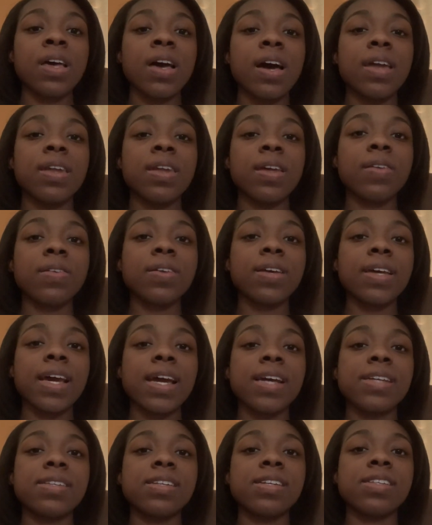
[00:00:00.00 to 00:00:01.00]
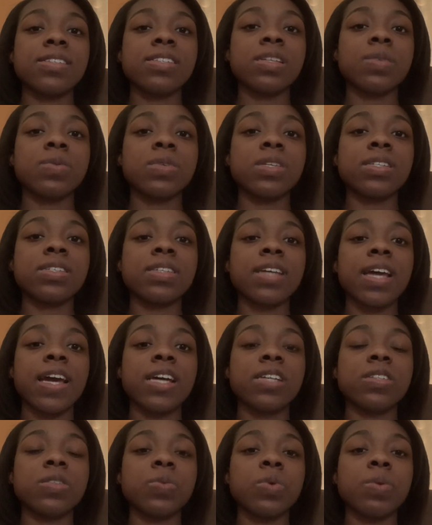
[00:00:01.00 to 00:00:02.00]
Another case that is similar to this
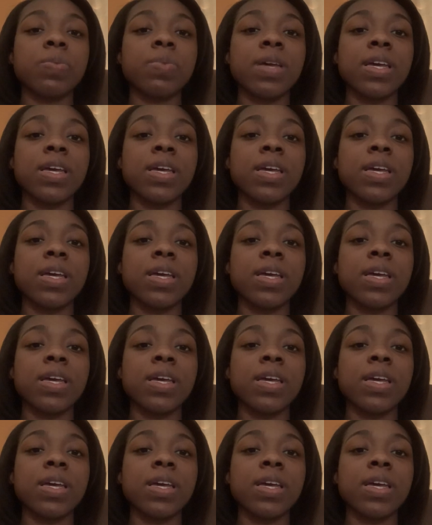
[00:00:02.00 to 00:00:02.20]
case would